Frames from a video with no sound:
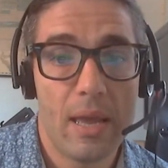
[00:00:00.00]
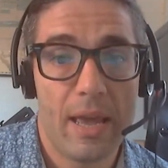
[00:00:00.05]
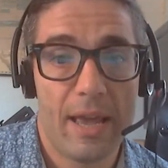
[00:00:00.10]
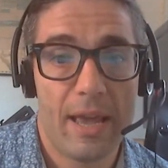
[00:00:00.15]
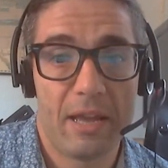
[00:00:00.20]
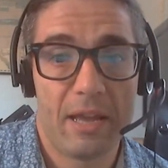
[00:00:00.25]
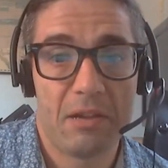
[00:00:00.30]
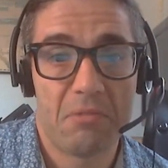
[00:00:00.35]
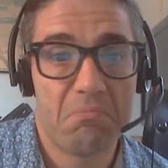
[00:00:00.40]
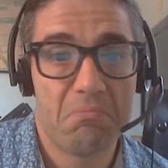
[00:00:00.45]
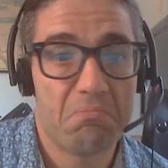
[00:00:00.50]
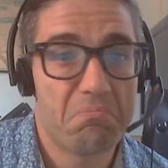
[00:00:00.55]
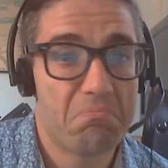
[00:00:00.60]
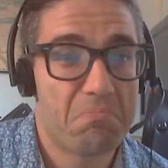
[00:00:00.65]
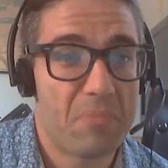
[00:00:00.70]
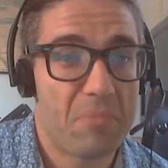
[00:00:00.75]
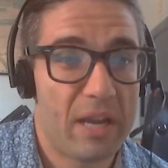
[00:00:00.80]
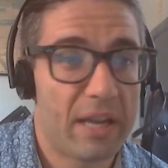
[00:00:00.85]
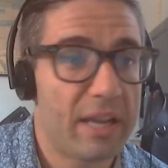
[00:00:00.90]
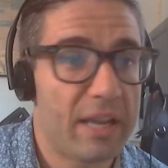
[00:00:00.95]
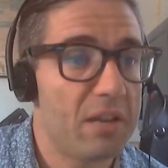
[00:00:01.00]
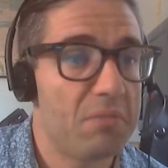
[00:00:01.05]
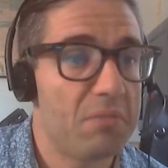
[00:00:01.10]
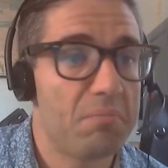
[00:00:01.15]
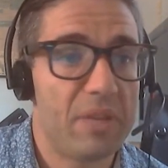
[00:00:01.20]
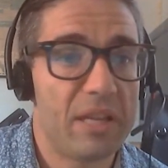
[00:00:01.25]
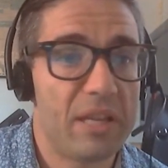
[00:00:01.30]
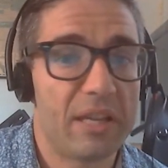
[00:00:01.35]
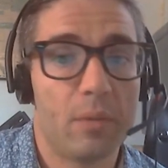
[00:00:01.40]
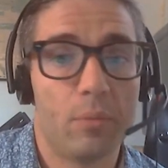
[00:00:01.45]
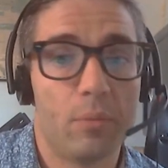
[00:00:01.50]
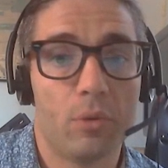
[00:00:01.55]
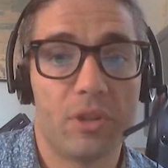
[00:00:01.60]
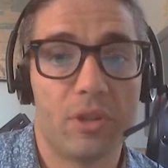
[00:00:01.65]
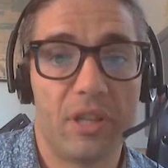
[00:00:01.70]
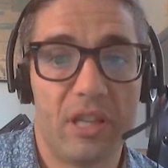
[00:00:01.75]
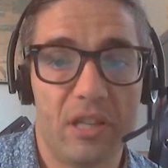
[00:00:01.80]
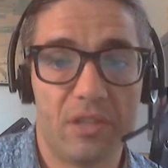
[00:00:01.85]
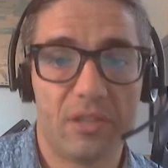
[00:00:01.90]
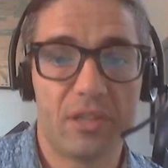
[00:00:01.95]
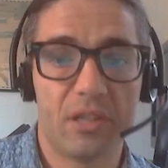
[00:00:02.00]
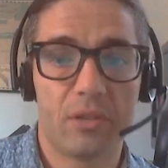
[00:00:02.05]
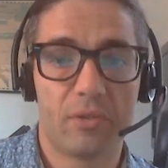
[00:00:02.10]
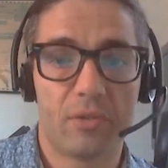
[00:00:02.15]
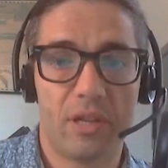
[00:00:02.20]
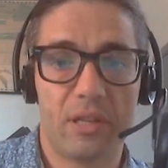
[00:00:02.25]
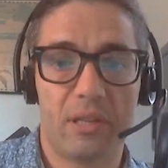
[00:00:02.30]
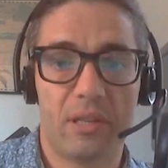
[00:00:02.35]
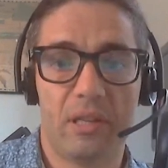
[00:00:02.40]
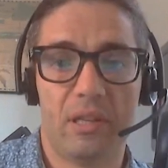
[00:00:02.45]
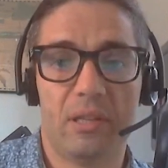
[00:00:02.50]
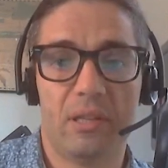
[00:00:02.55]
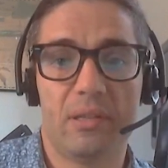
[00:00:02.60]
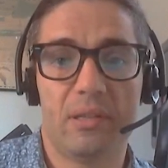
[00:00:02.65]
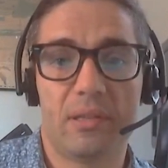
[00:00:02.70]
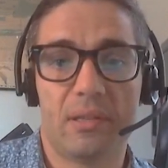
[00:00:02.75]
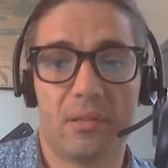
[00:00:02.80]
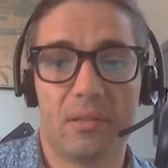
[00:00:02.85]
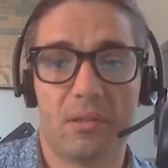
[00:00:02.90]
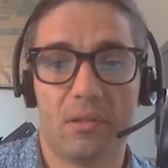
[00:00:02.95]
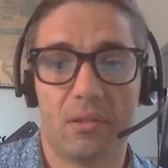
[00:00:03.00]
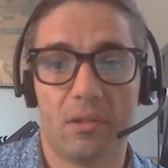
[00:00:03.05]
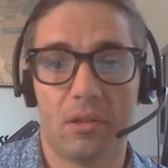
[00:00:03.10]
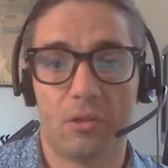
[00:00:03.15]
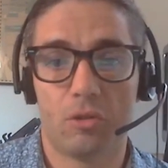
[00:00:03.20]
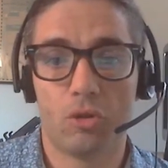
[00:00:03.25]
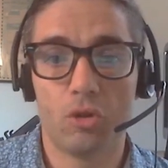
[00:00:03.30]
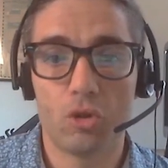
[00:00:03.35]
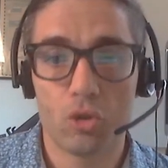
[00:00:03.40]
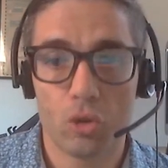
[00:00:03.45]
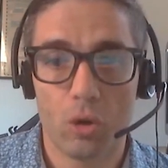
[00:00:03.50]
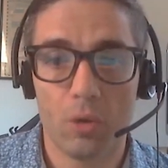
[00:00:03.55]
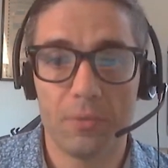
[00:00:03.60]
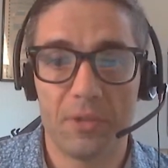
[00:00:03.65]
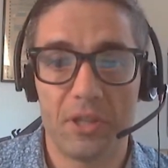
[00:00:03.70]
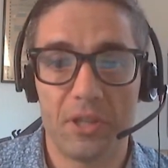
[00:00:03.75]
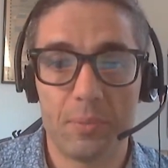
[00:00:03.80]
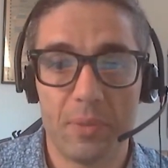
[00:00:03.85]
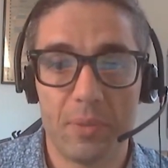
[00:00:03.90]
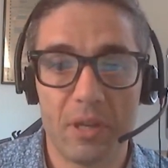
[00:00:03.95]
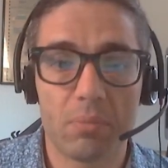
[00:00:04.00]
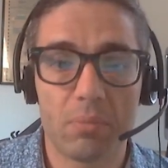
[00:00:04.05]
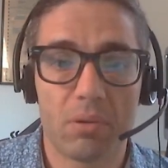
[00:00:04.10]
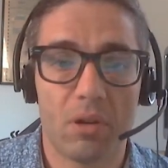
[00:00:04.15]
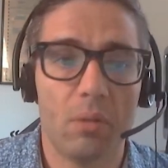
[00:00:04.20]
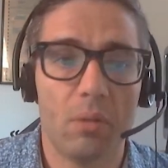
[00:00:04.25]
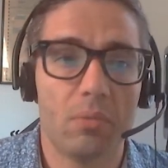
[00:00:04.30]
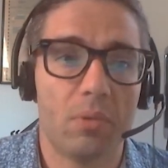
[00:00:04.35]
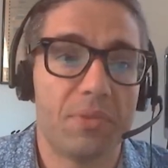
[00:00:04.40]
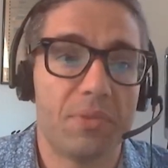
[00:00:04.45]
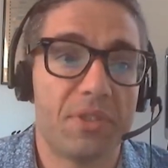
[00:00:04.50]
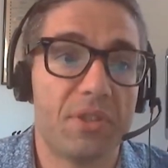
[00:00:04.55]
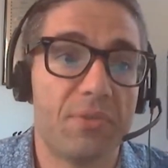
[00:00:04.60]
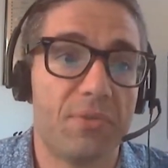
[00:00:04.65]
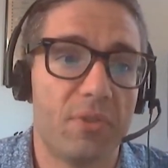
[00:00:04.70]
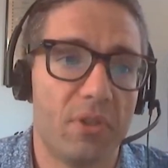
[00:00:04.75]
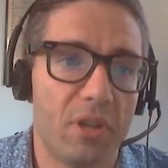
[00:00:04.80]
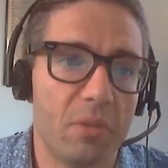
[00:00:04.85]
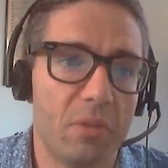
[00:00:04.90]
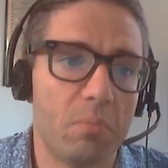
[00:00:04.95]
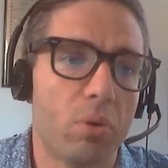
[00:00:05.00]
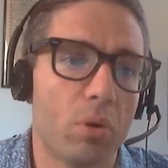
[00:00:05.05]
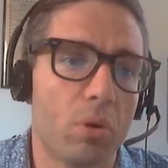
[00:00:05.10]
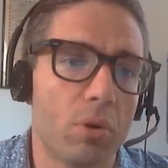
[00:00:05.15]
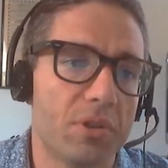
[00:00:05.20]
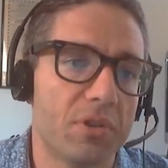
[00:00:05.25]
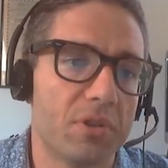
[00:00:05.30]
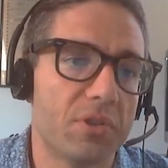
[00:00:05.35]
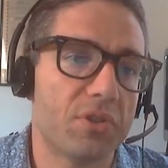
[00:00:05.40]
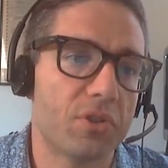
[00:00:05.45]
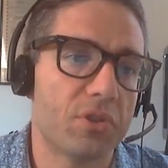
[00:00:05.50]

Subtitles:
And again, being able to integrate these to solve these big problems is very important.